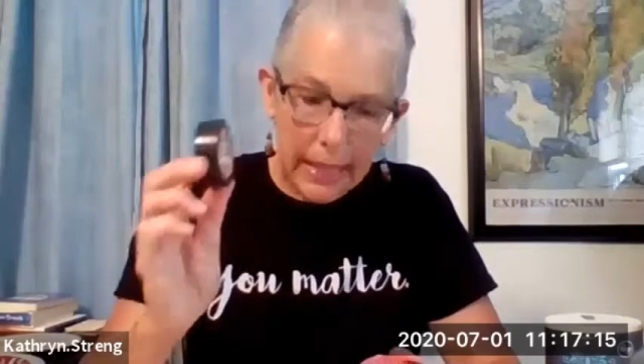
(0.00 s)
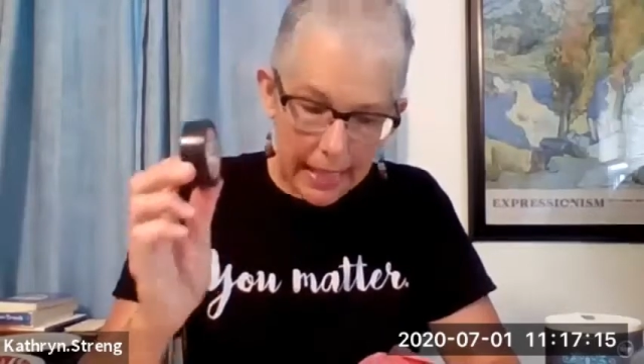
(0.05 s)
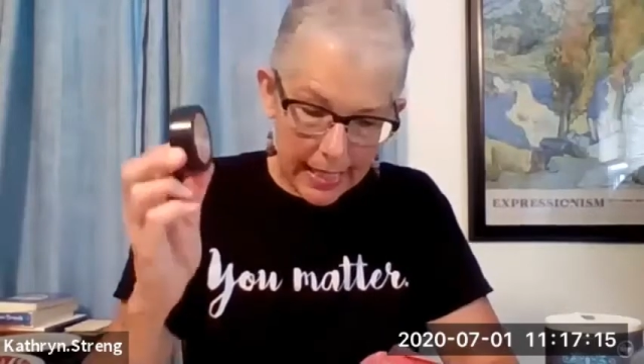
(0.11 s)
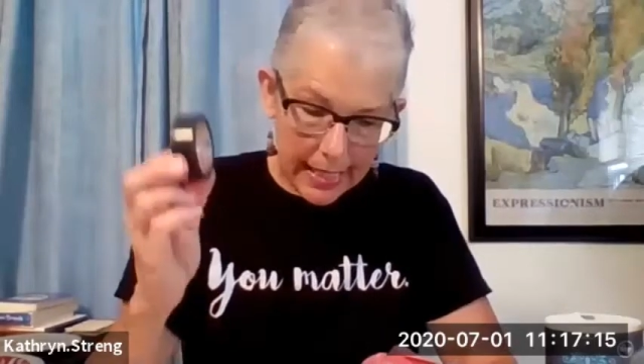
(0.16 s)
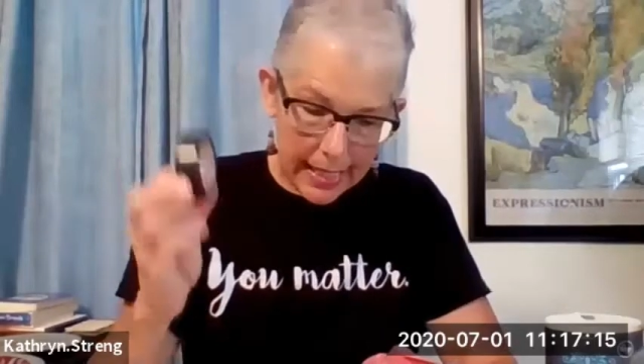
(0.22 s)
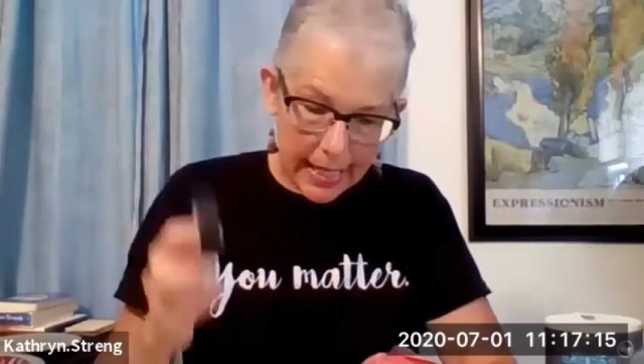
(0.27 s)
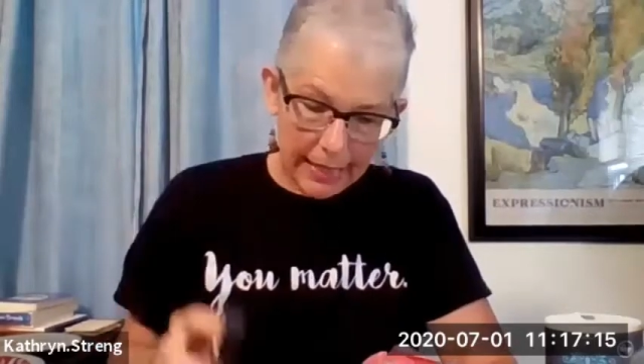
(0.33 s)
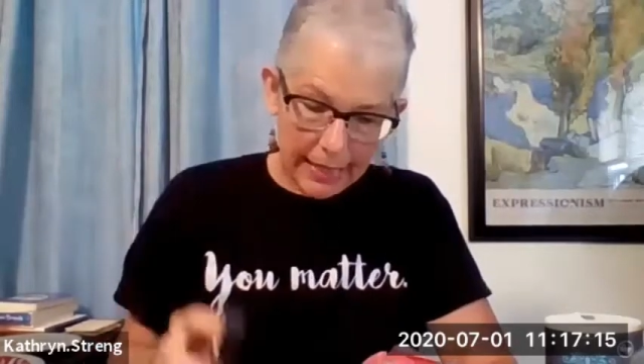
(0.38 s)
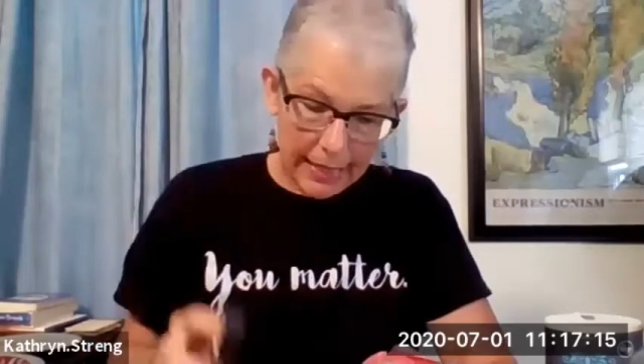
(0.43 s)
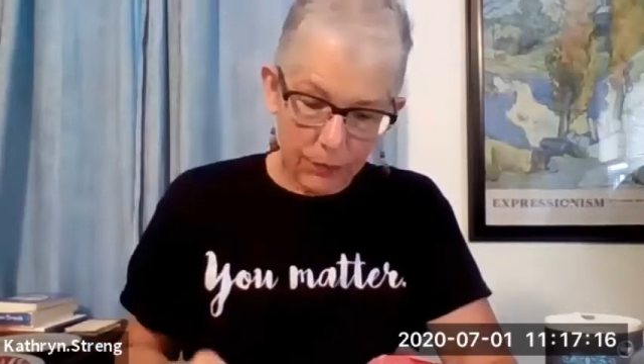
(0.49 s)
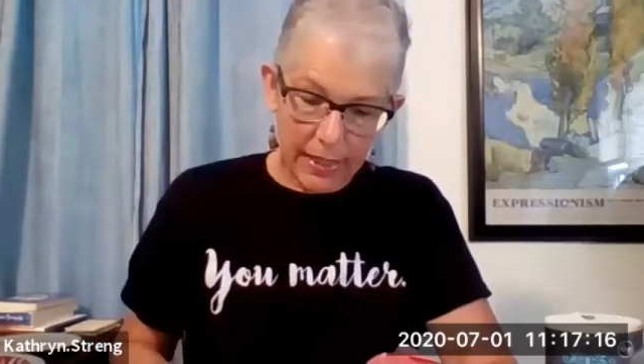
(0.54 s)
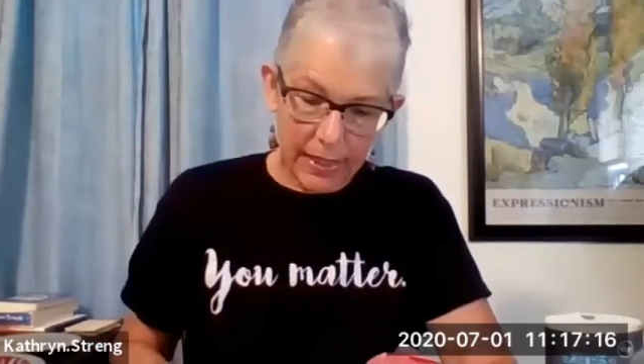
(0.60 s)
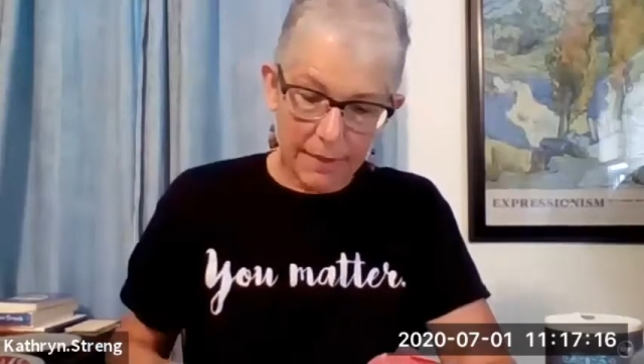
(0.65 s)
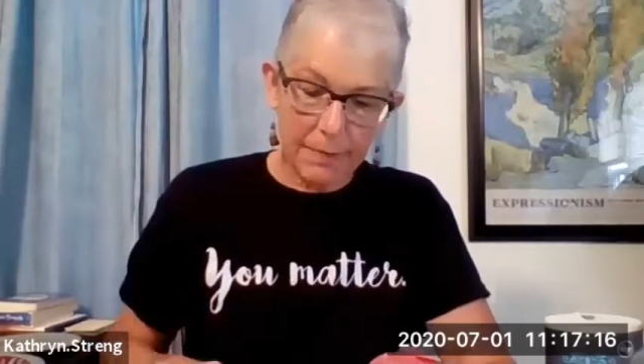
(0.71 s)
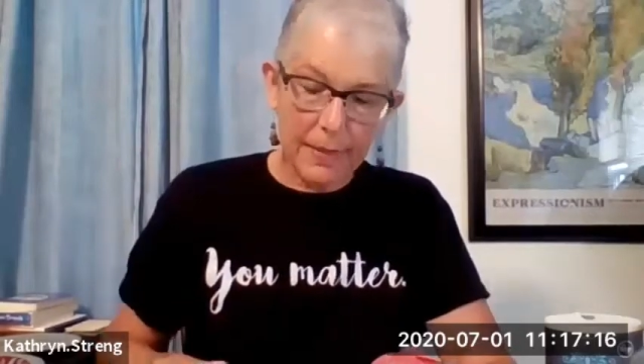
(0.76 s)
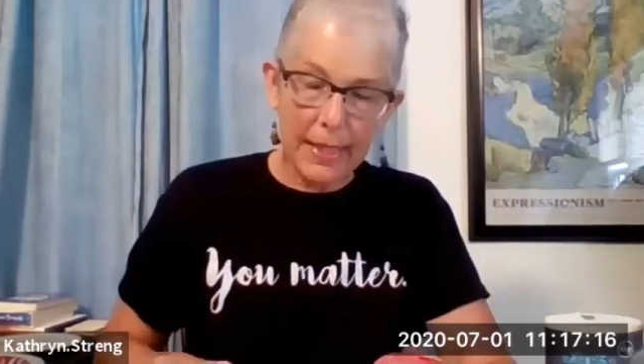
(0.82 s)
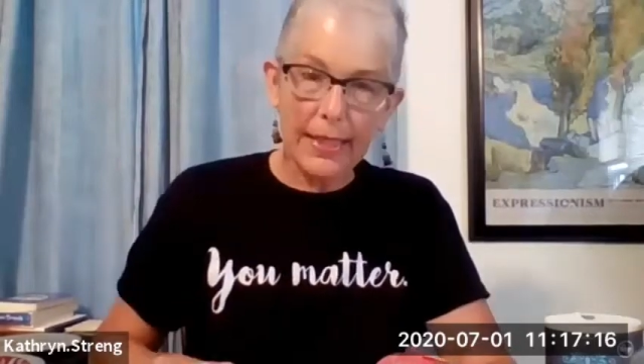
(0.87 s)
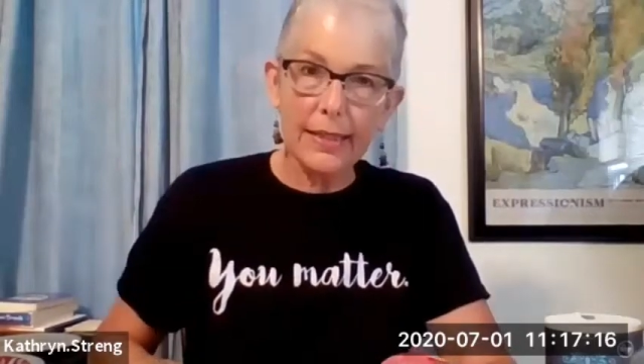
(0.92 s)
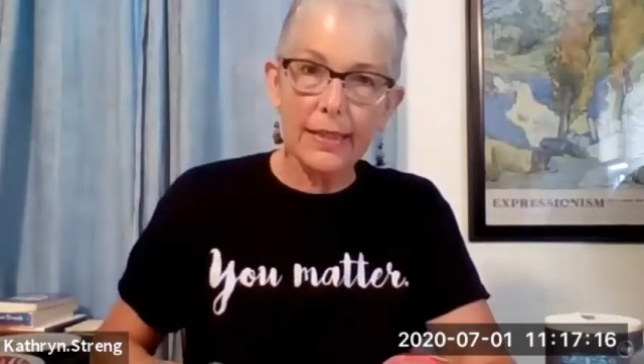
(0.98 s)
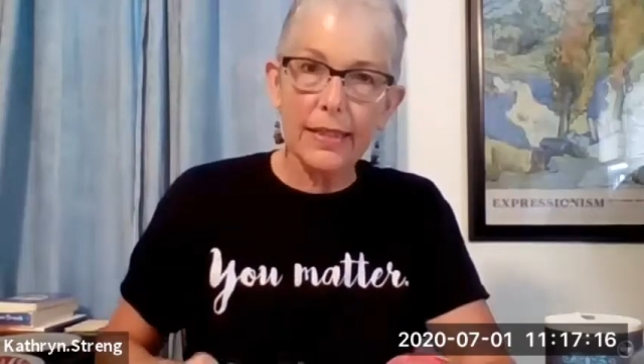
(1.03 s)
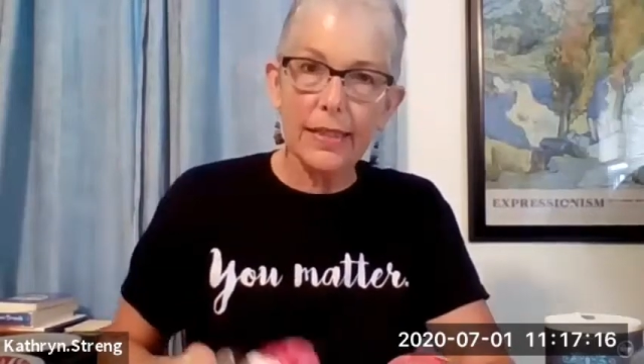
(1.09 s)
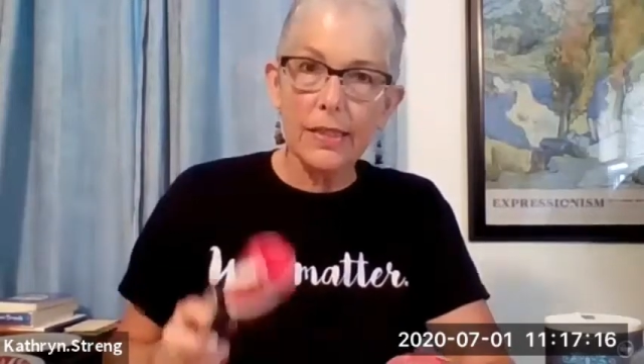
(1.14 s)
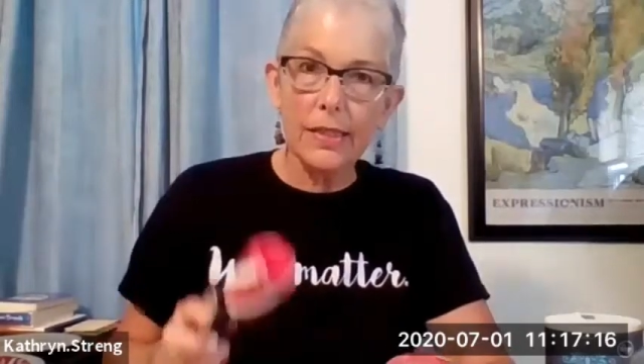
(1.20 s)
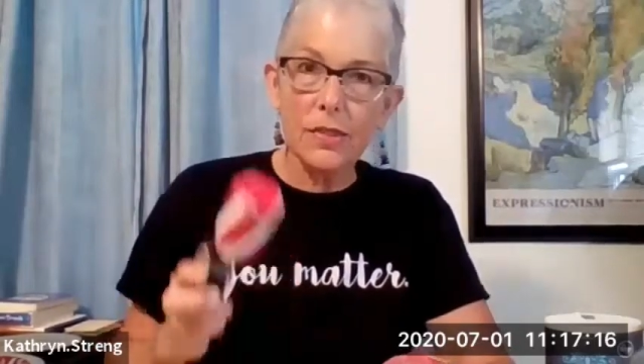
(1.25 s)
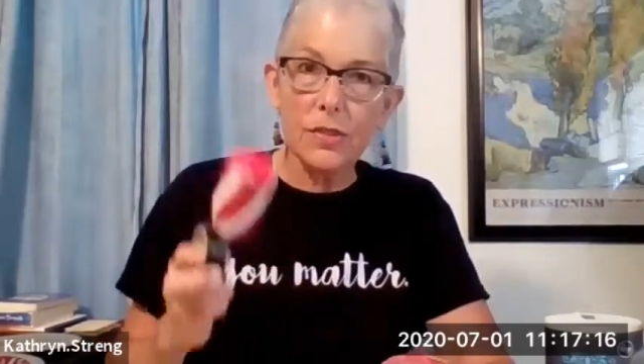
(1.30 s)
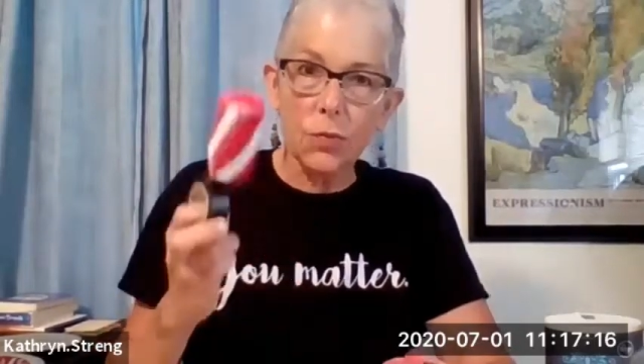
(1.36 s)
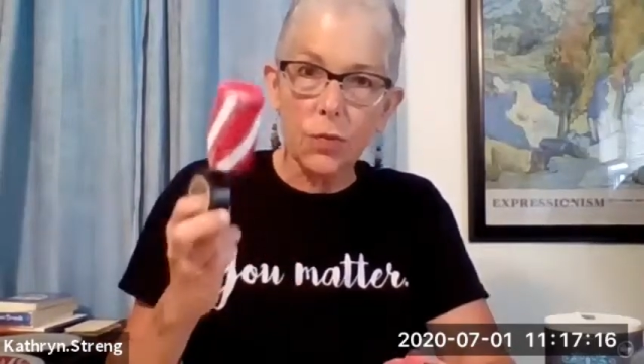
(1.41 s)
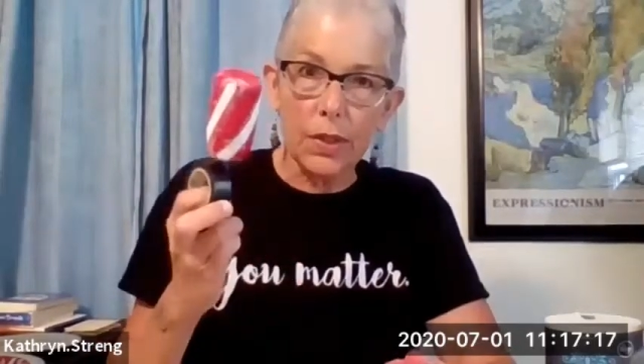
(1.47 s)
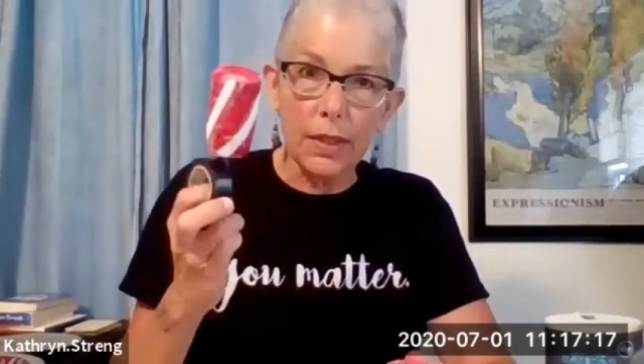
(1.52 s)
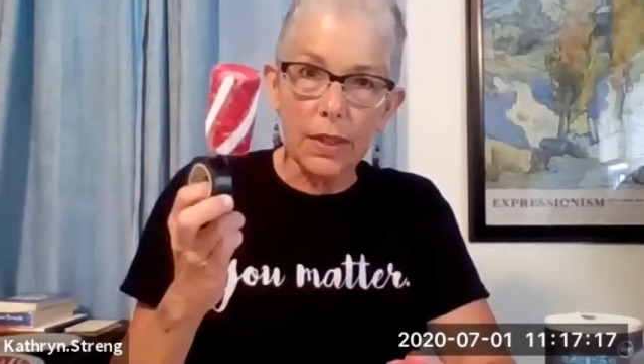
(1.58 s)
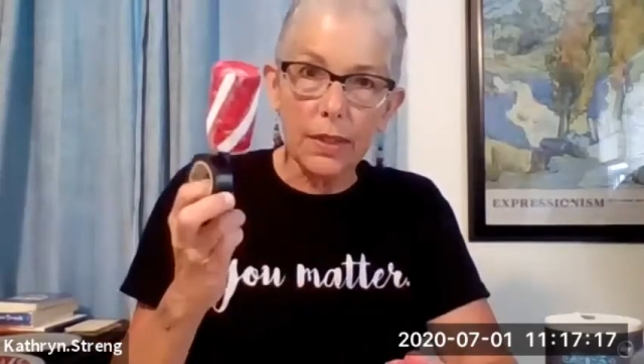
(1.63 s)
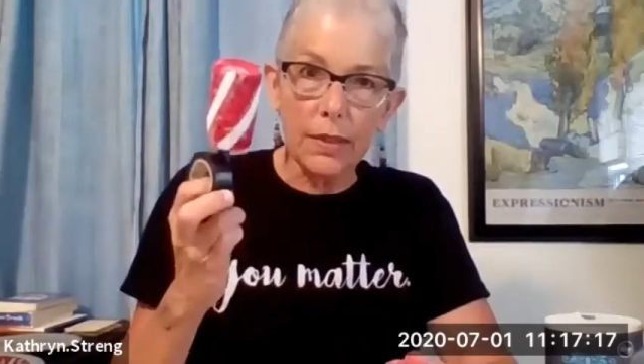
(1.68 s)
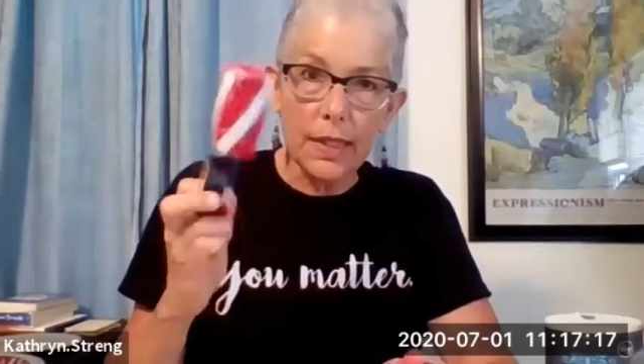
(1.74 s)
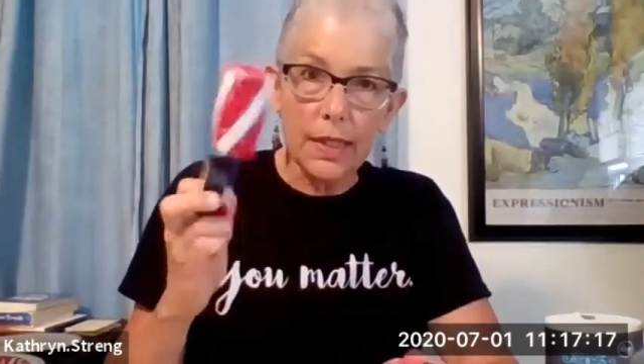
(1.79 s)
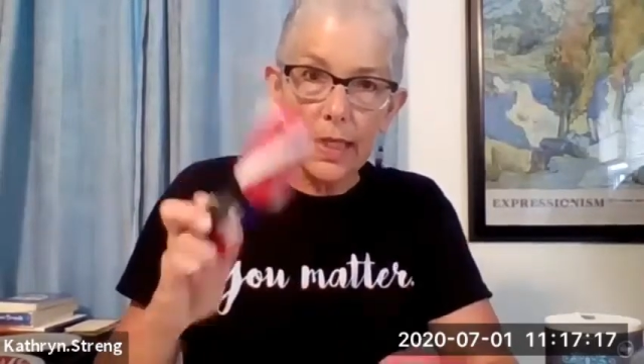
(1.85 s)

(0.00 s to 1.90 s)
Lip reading: I had when I made this one,